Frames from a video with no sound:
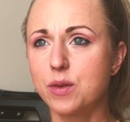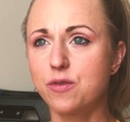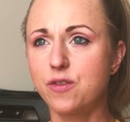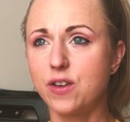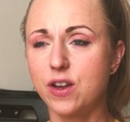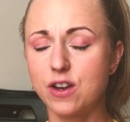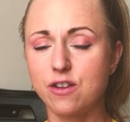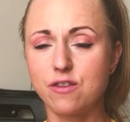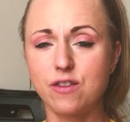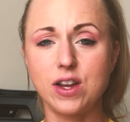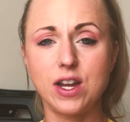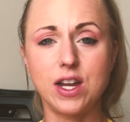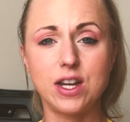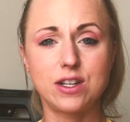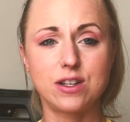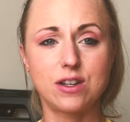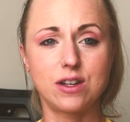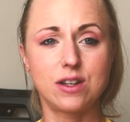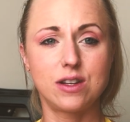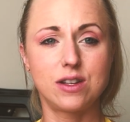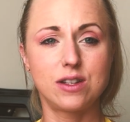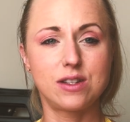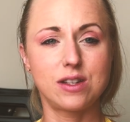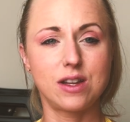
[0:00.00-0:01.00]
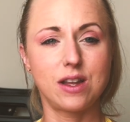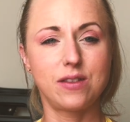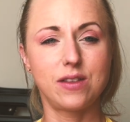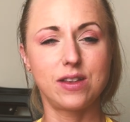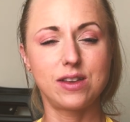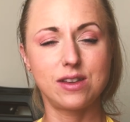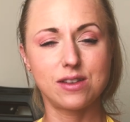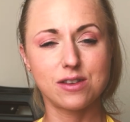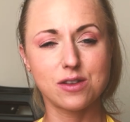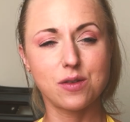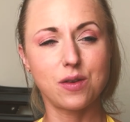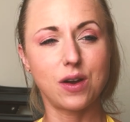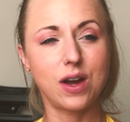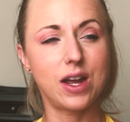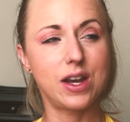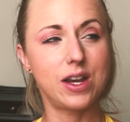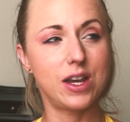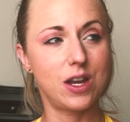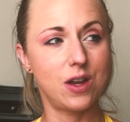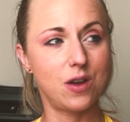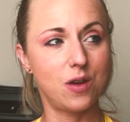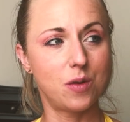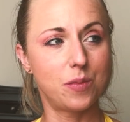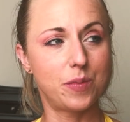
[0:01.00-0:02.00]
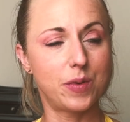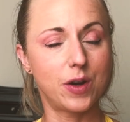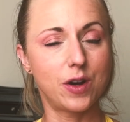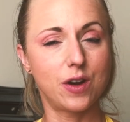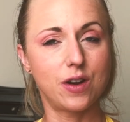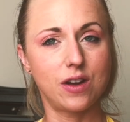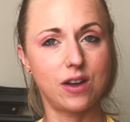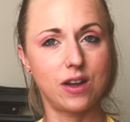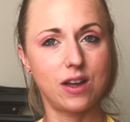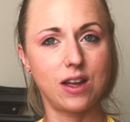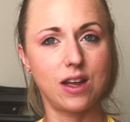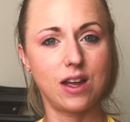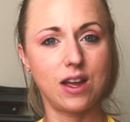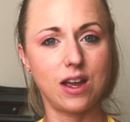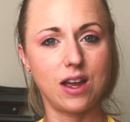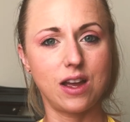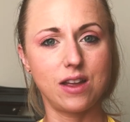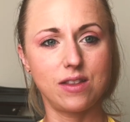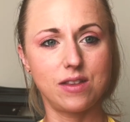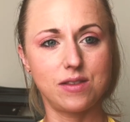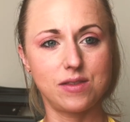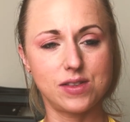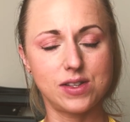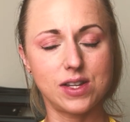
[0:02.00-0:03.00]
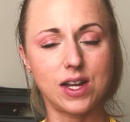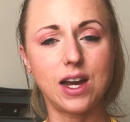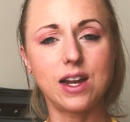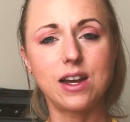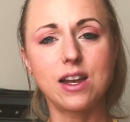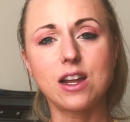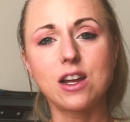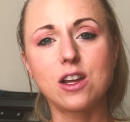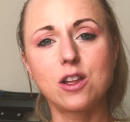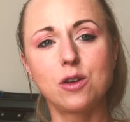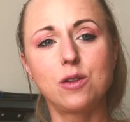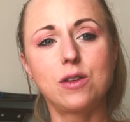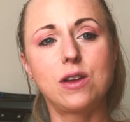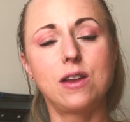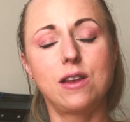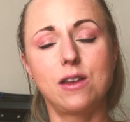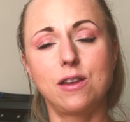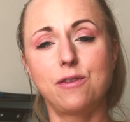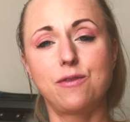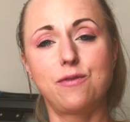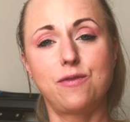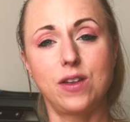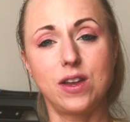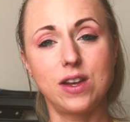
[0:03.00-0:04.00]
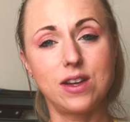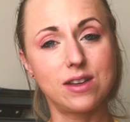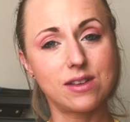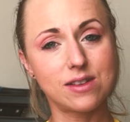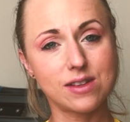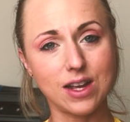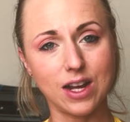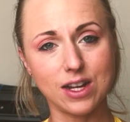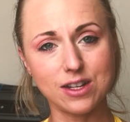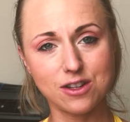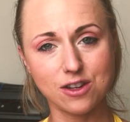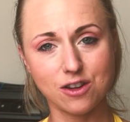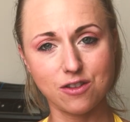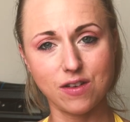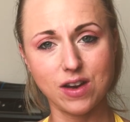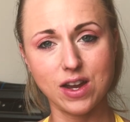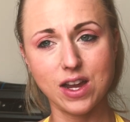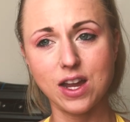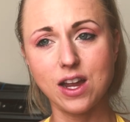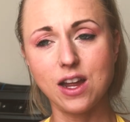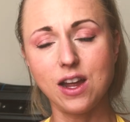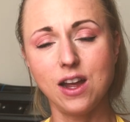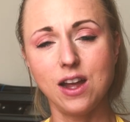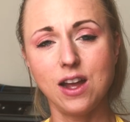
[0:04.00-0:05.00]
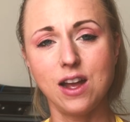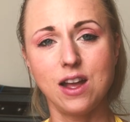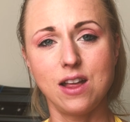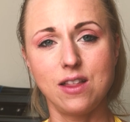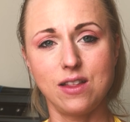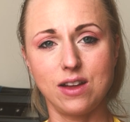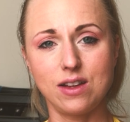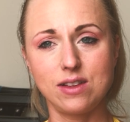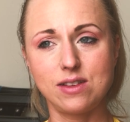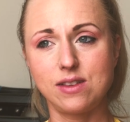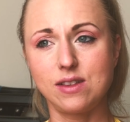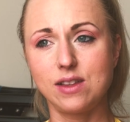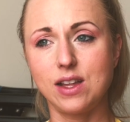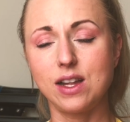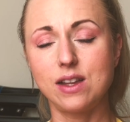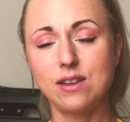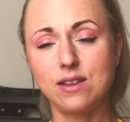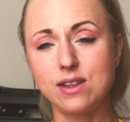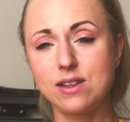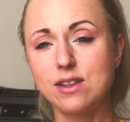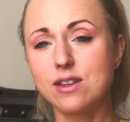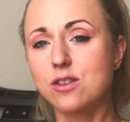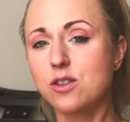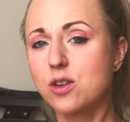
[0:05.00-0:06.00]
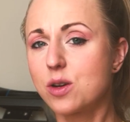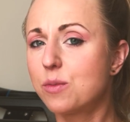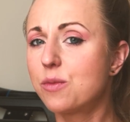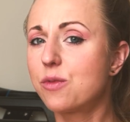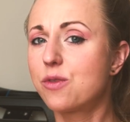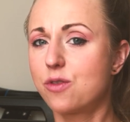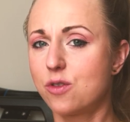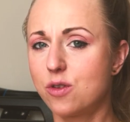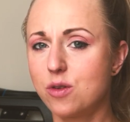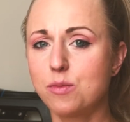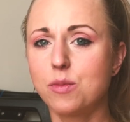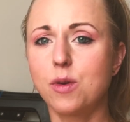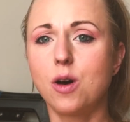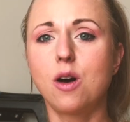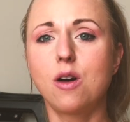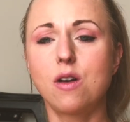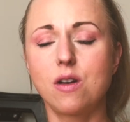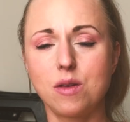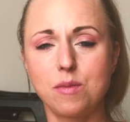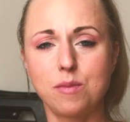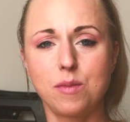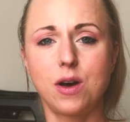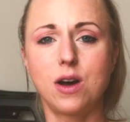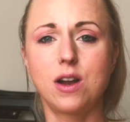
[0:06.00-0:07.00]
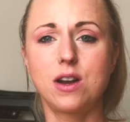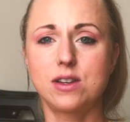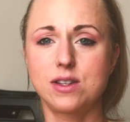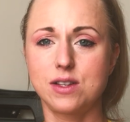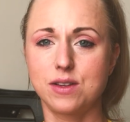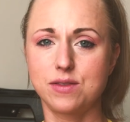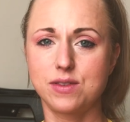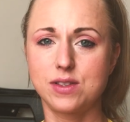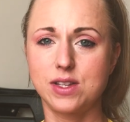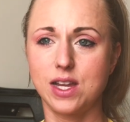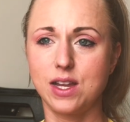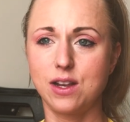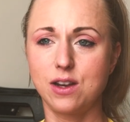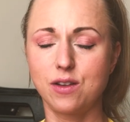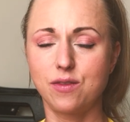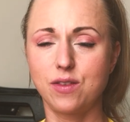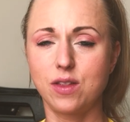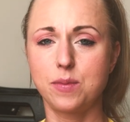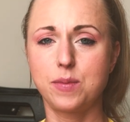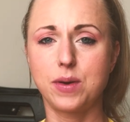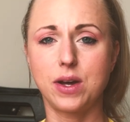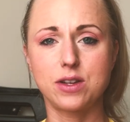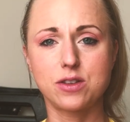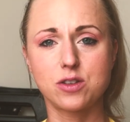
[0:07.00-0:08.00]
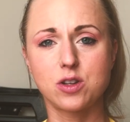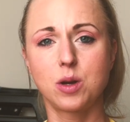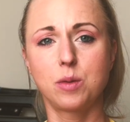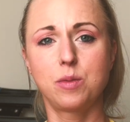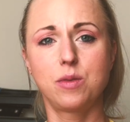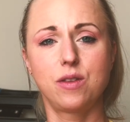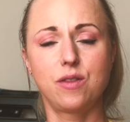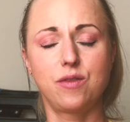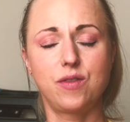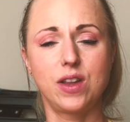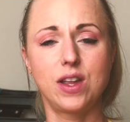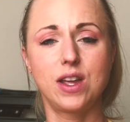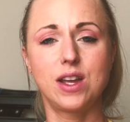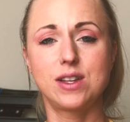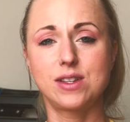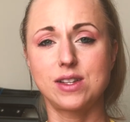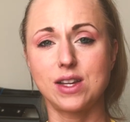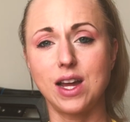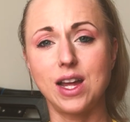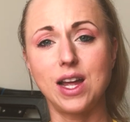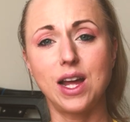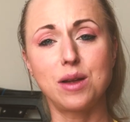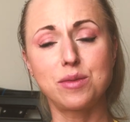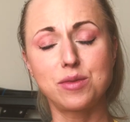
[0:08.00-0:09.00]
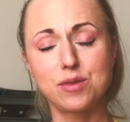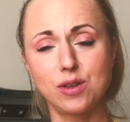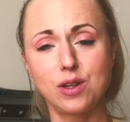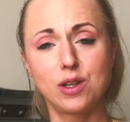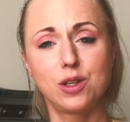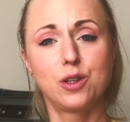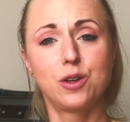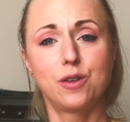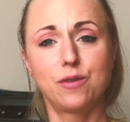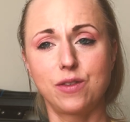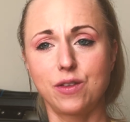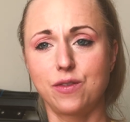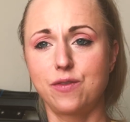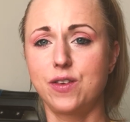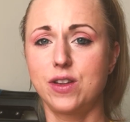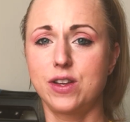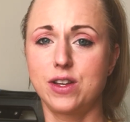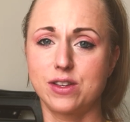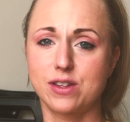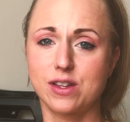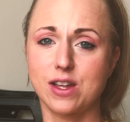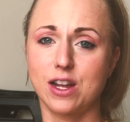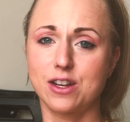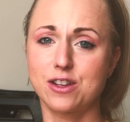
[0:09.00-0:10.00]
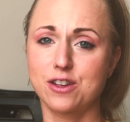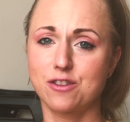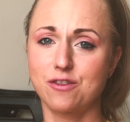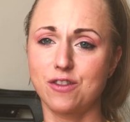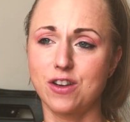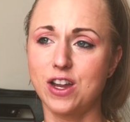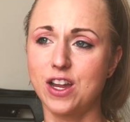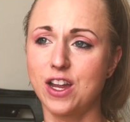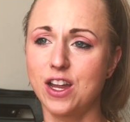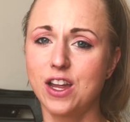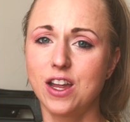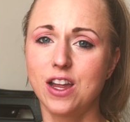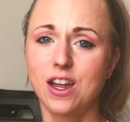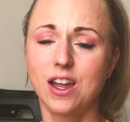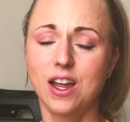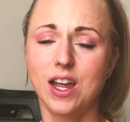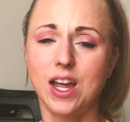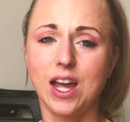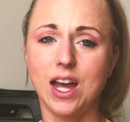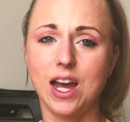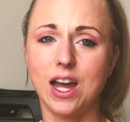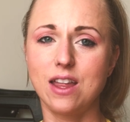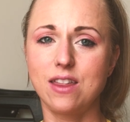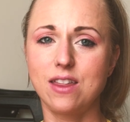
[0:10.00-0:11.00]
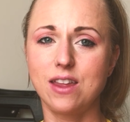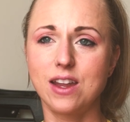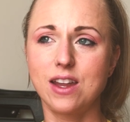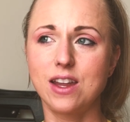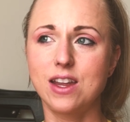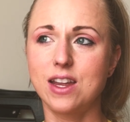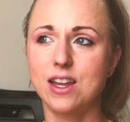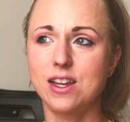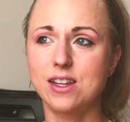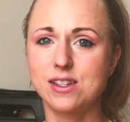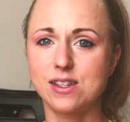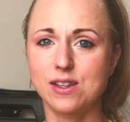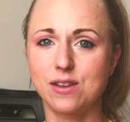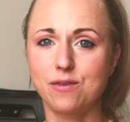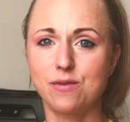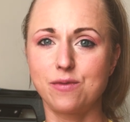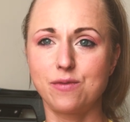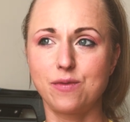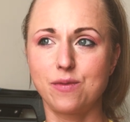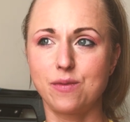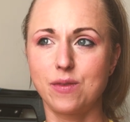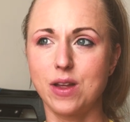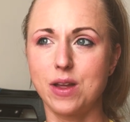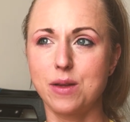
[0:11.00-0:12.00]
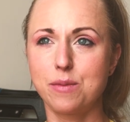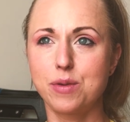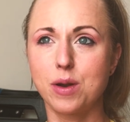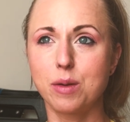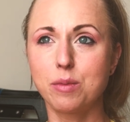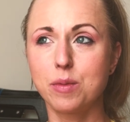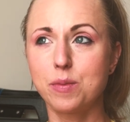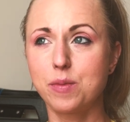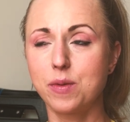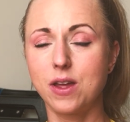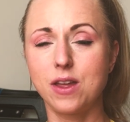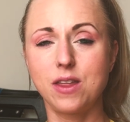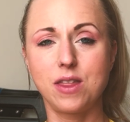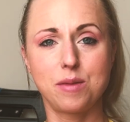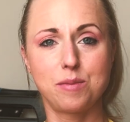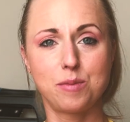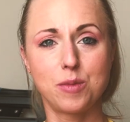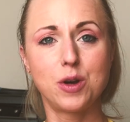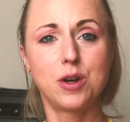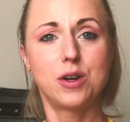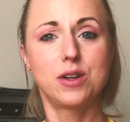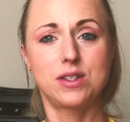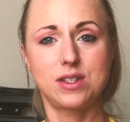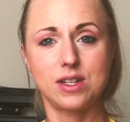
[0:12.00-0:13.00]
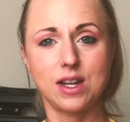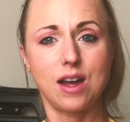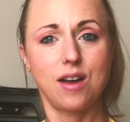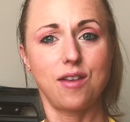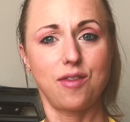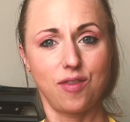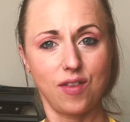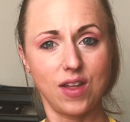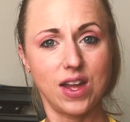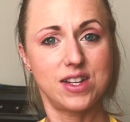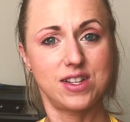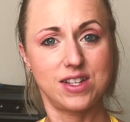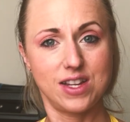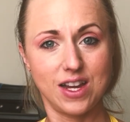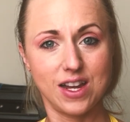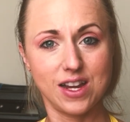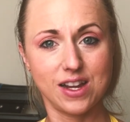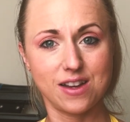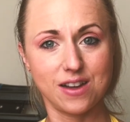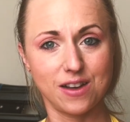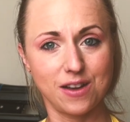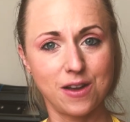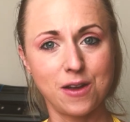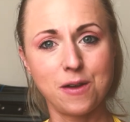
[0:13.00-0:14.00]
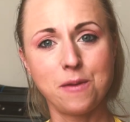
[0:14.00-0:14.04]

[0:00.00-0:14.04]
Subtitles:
federations, and this is quite new, but they've started including the fitness category. This has come through more and more as I've seen over the past couple of years. I absolutely love the fitness category. I think it's probably the most athletic.